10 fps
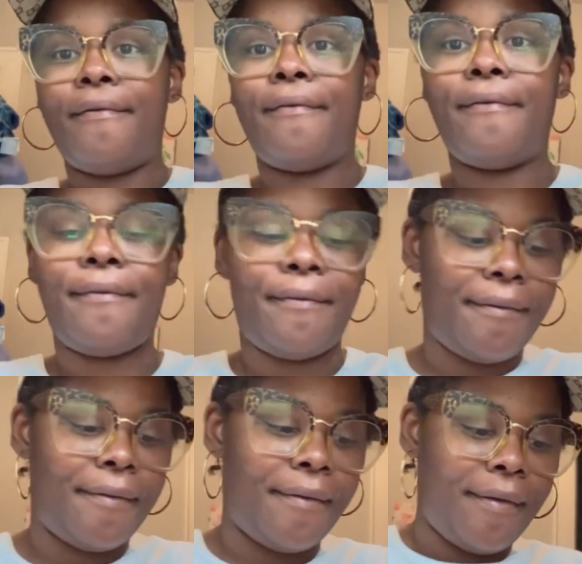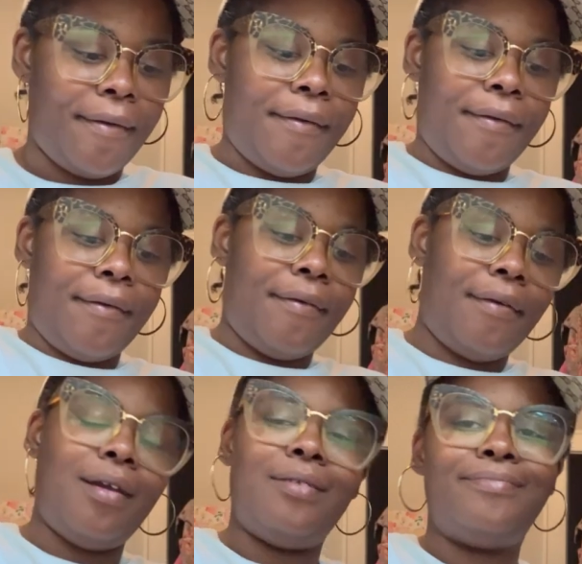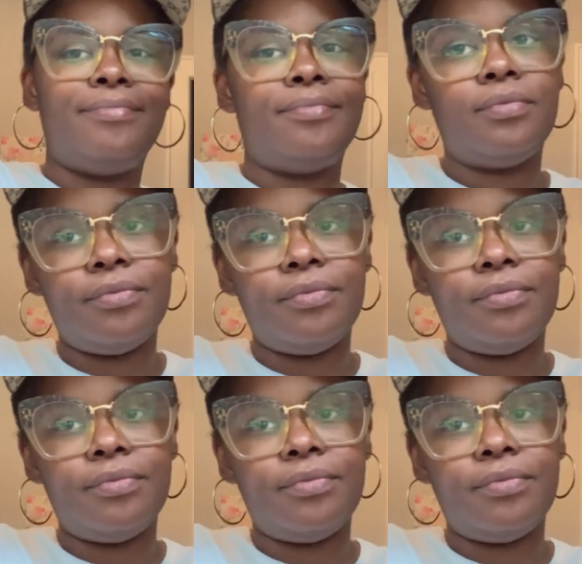No one is speaking in this clip.